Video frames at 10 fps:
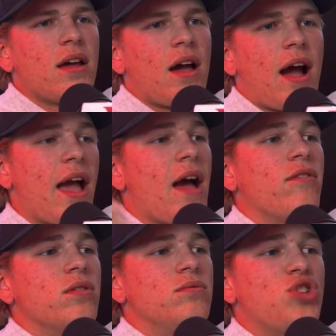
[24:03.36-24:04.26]
I have
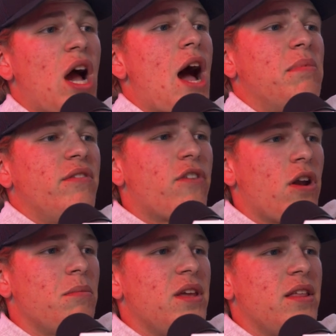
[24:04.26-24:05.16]
a job in
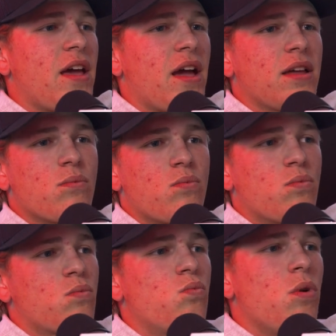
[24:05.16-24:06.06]
front of me that
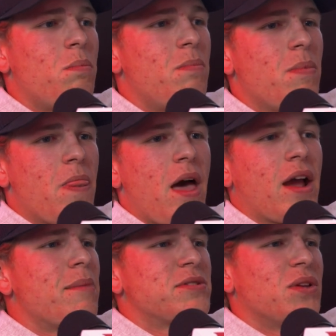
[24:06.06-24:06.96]
would, like,
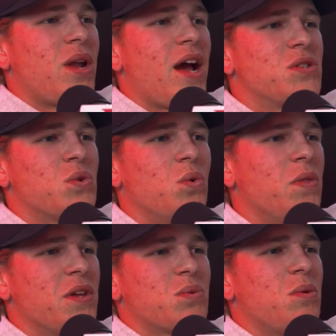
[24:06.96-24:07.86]
I'm still in high school
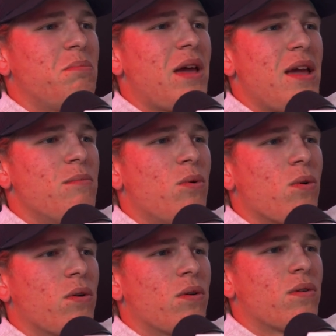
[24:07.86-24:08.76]
and this would pay
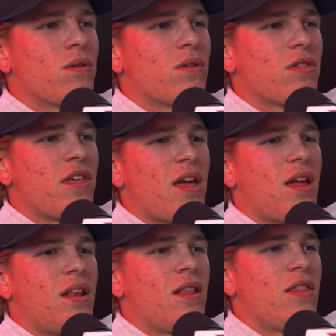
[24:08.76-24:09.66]
more
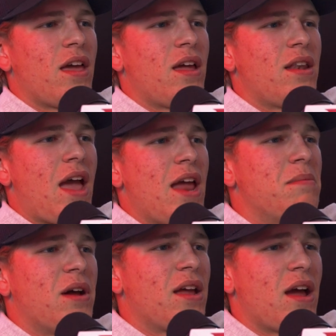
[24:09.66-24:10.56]
than
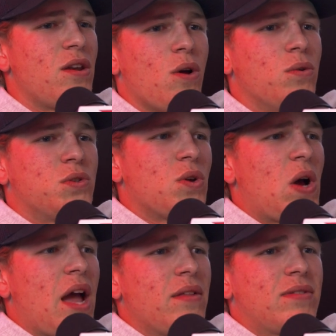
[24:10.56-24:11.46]
anybody I know, so
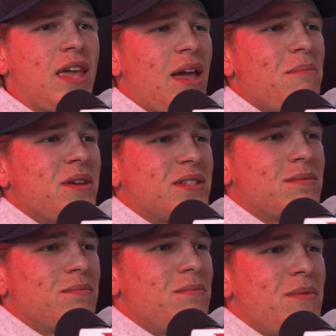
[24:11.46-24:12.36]
I can't
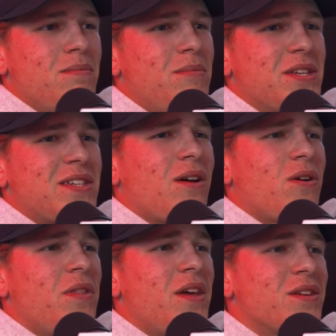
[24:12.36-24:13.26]
miss out
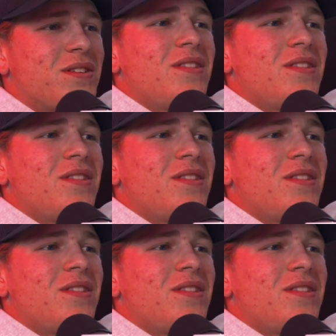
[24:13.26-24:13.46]
on this.